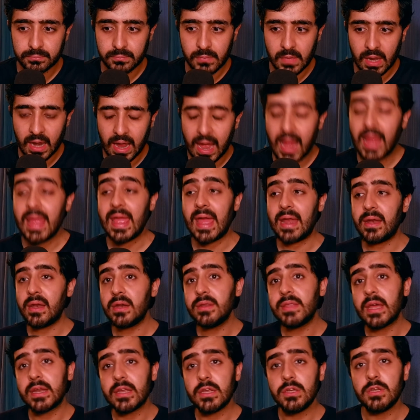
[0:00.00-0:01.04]
I ended
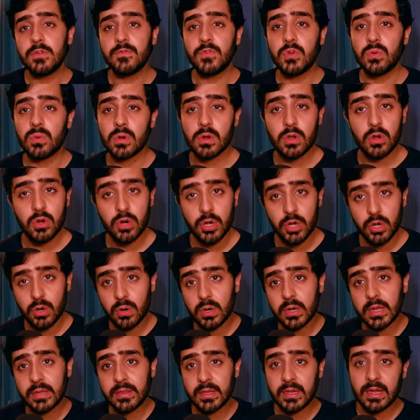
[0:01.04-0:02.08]
that interview on a good note. I
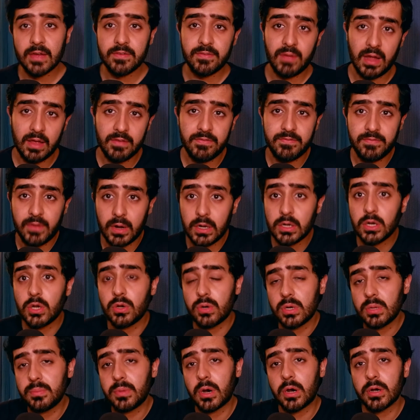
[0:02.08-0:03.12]
think I felt good
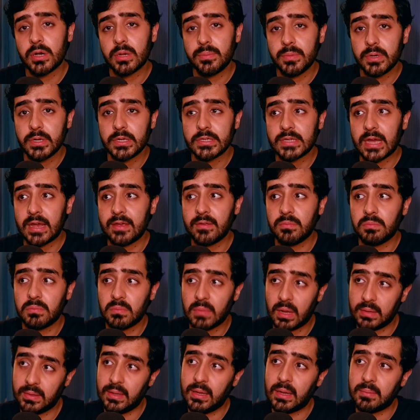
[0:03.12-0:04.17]
about it, because I
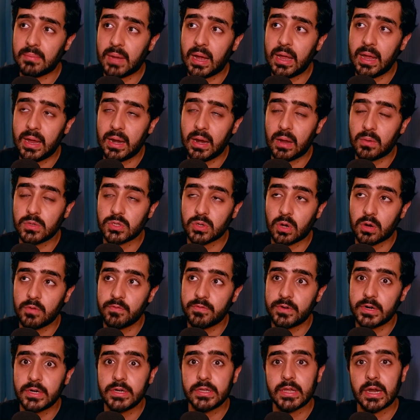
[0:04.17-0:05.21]
think in my head I was
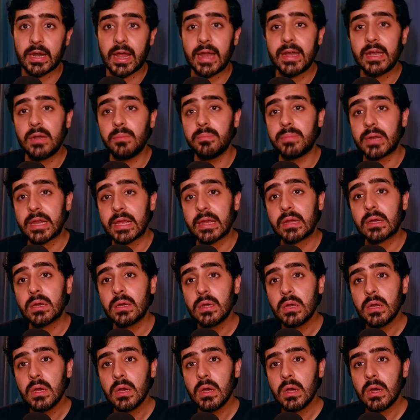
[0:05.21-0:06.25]
confident that I didn't break,
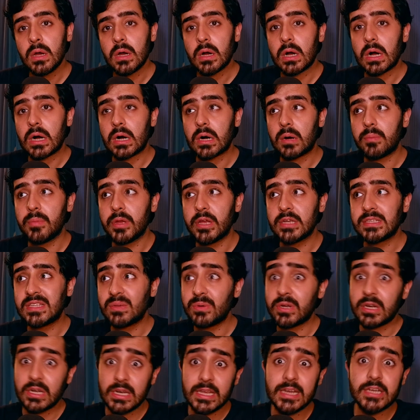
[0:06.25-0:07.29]
because they were
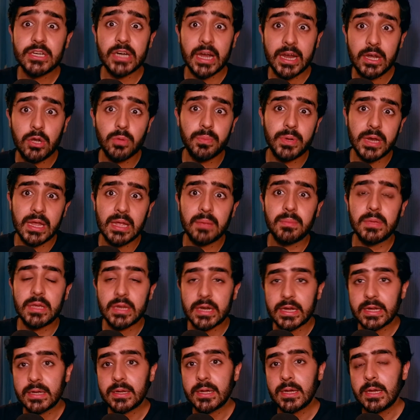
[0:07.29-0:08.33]
really trying to break me,
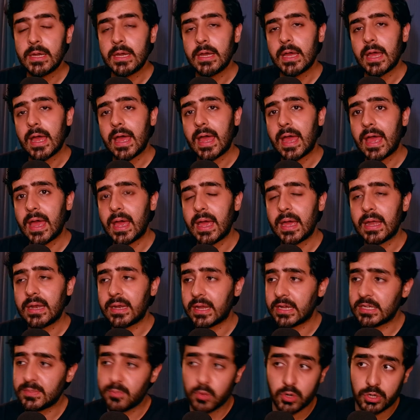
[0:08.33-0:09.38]
right? And I
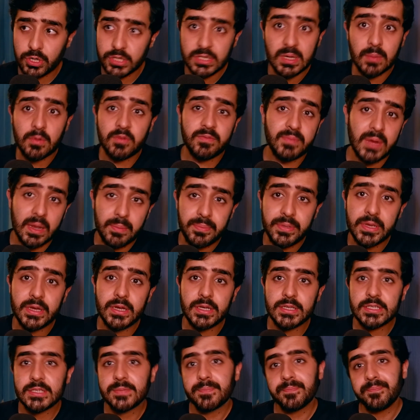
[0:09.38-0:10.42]
spoke to some of my
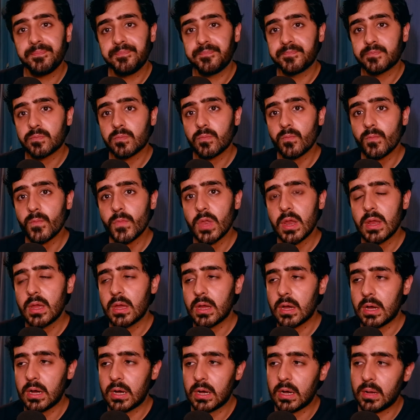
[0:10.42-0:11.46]
peers
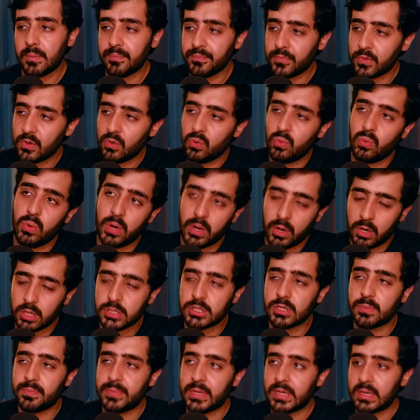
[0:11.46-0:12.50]
who had also
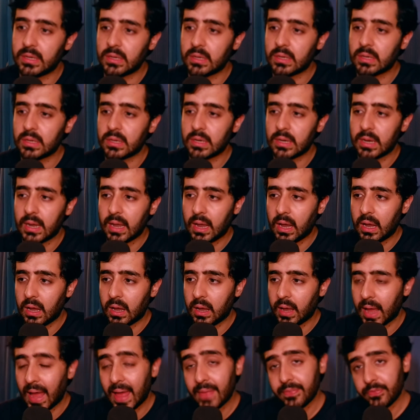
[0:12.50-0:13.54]
been
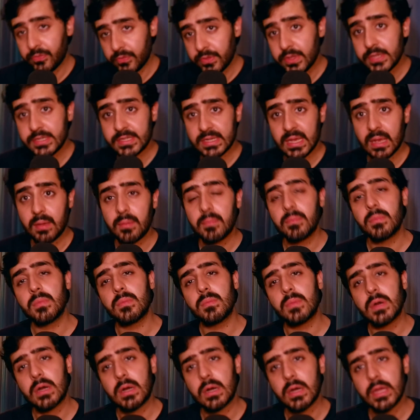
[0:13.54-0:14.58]
at the same
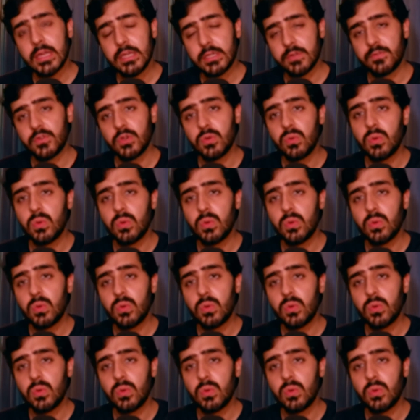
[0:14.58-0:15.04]
interview